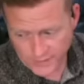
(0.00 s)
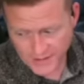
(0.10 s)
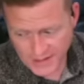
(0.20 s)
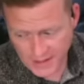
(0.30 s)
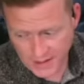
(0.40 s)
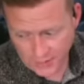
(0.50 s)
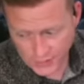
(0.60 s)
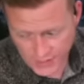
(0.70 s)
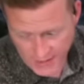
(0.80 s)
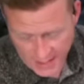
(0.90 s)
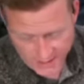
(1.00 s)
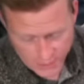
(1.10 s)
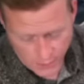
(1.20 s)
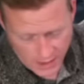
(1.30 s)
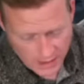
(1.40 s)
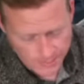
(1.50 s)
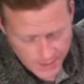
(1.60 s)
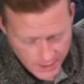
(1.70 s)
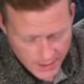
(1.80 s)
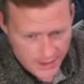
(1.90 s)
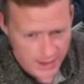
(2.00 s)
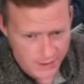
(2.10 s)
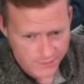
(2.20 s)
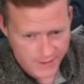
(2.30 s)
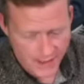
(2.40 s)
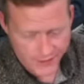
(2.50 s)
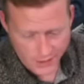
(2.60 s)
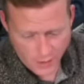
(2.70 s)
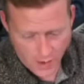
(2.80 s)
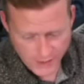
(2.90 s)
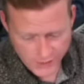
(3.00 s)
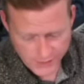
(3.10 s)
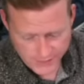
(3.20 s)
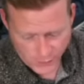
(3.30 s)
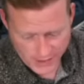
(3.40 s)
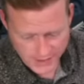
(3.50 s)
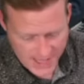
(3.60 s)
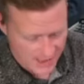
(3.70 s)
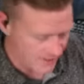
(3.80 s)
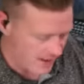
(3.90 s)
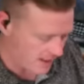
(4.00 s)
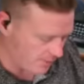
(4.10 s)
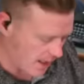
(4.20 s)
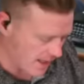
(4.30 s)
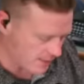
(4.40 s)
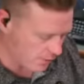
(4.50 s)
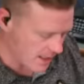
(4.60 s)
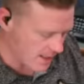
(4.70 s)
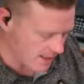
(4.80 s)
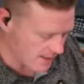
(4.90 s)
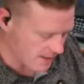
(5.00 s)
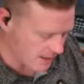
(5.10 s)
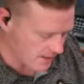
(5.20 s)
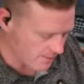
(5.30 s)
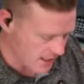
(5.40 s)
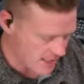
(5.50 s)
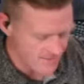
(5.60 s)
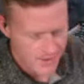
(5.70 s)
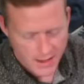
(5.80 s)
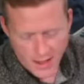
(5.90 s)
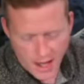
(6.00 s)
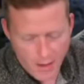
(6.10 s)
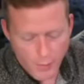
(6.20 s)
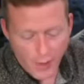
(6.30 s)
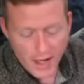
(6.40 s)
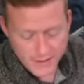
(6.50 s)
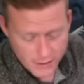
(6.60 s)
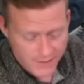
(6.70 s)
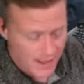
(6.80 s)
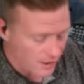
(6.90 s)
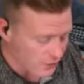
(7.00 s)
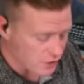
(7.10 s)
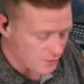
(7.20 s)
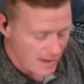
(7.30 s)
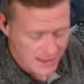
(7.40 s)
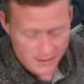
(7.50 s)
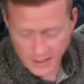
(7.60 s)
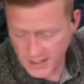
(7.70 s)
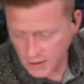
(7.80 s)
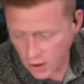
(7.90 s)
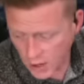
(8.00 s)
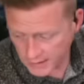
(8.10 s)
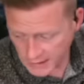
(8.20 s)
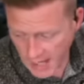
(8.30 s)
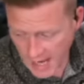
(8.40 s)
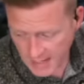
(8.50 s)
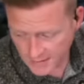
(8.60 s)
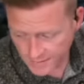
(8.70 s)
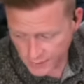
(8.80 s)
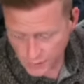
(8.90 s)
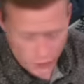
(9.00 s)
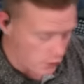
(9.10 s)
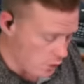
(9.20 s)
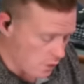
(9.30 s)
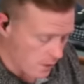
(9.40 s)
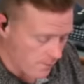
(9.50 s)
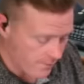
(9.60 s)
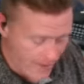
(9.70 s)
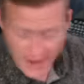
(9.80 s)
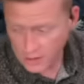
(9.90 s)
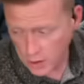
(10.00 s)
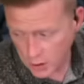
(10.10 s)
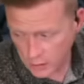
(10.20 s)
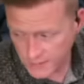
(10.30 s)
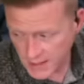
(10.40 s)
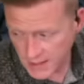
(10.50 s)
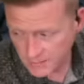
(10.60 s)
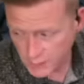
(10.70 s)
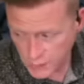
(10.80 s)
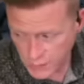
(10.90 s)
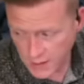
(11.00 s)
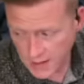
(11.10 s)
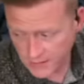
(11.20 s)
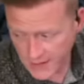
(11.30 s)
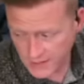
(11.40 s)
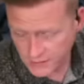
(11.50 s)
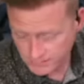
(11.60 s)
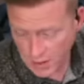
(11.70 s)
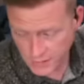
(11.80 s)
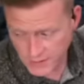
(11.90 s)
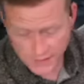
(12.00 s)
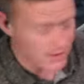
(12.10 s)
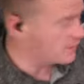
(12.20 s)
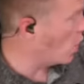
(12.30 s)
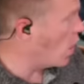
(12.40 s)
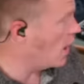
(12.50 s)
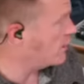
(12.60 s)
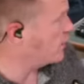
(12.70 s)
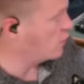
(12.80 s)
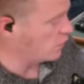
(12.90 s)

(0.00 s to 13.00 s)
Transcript: what we've seen in other states where you've got the question of what exactly that compliance rate is going to be. Uh, but you've got others speculating online. Voodoo Firearms in Mokena, they posted this on